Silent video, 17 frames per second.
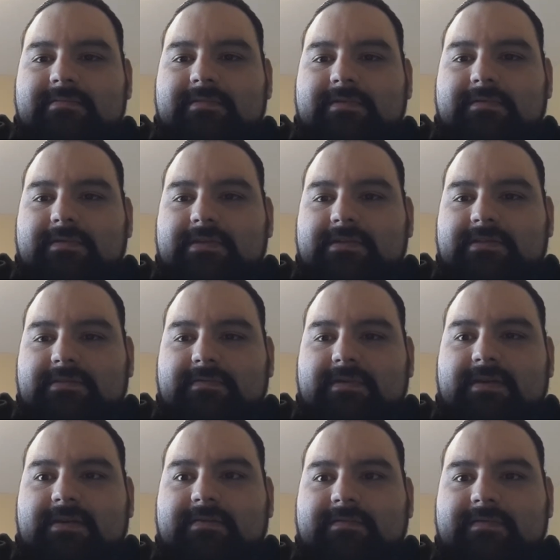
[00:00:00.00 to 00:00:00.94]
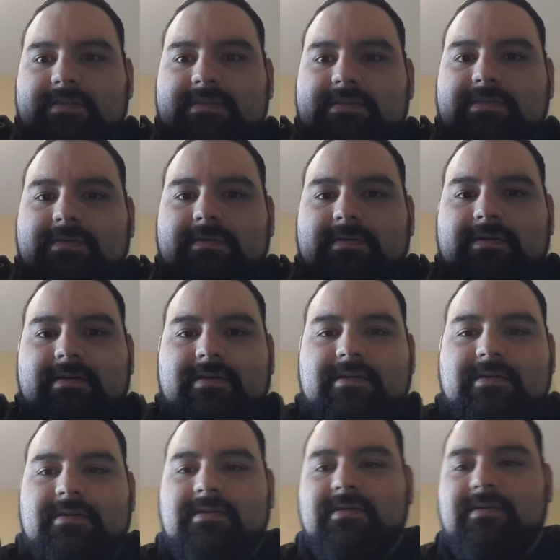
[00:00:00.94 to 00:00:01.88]
with one swing of his sword,
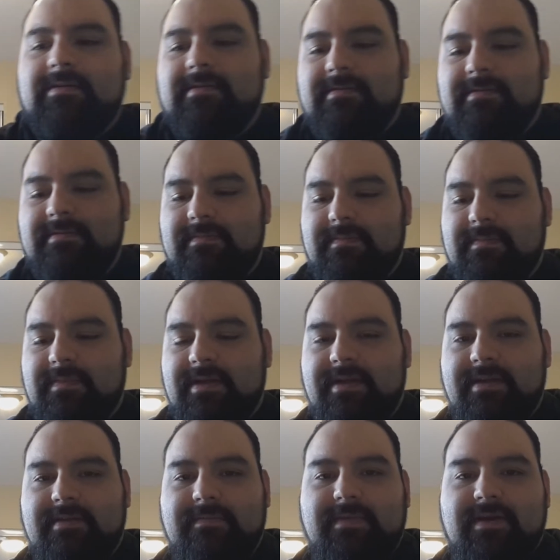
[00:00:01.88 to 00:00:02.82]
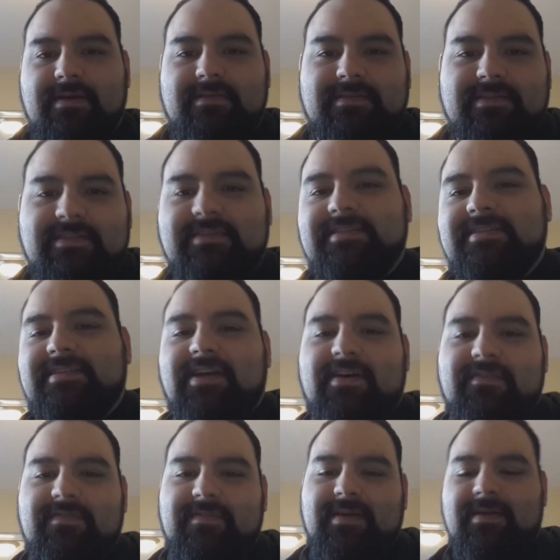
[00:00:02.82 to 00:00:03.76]
or you know, blood and mountains and
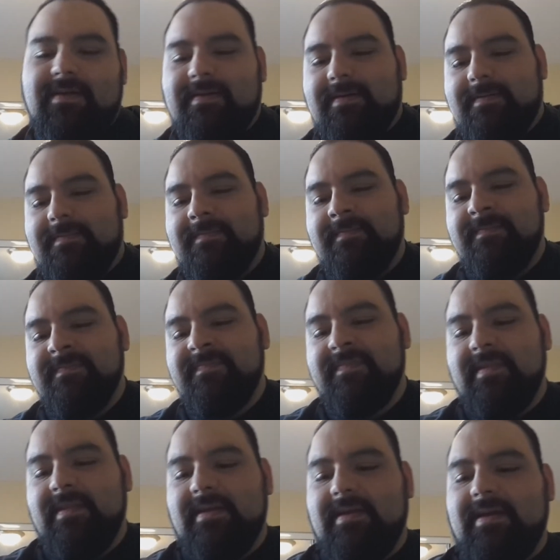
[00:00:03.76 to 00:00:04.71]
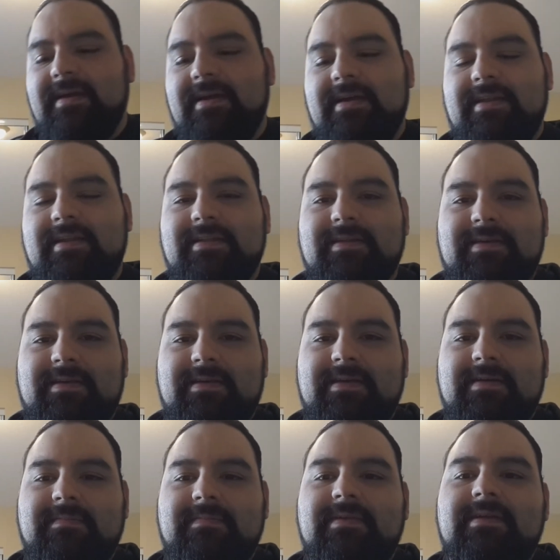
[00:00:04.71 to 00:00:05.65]
stuff. I don't know. I didn't look
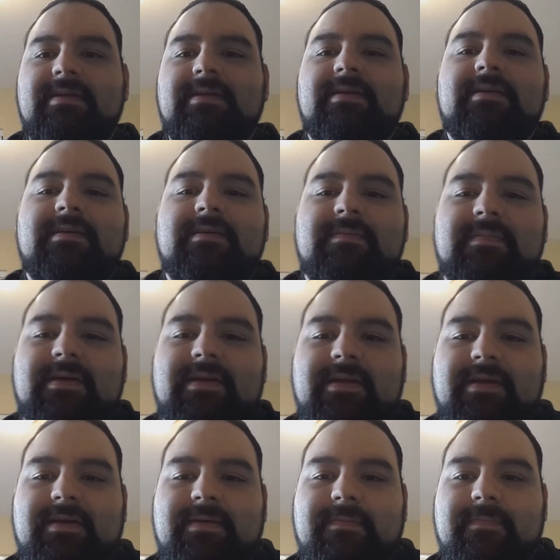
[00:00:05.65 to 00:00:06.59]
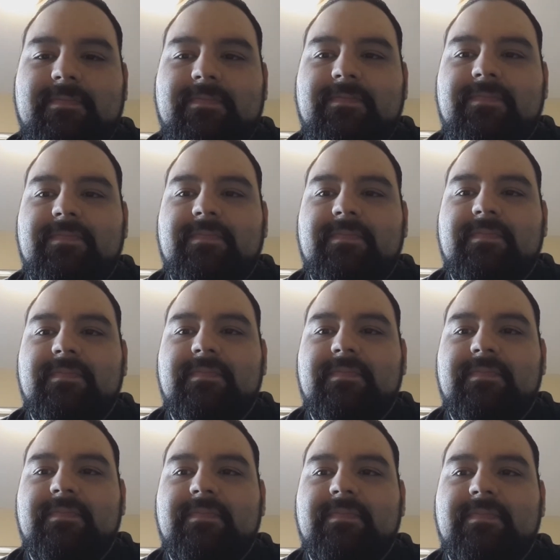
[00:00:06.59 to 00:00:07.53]
it up. But
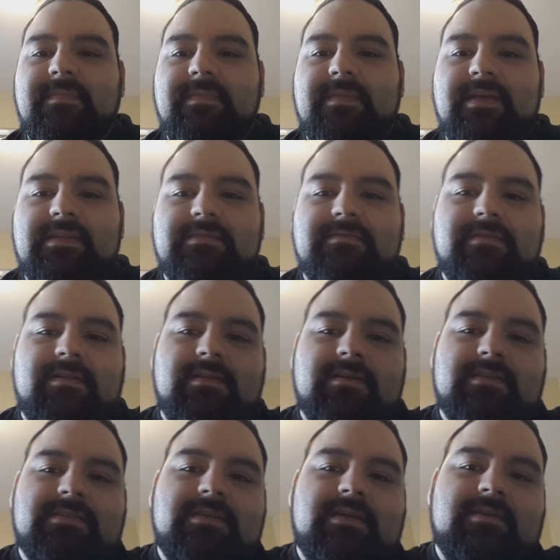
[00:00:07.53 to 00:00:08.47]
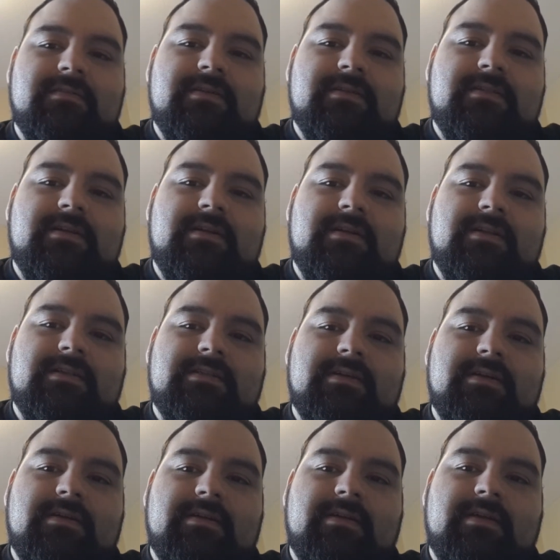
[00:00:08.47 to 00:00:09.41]
that's what it looks like right there.
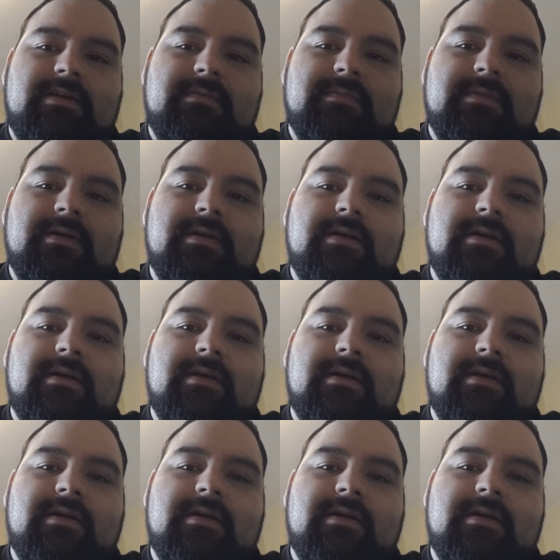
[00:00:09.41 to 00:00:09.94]
That's how it came.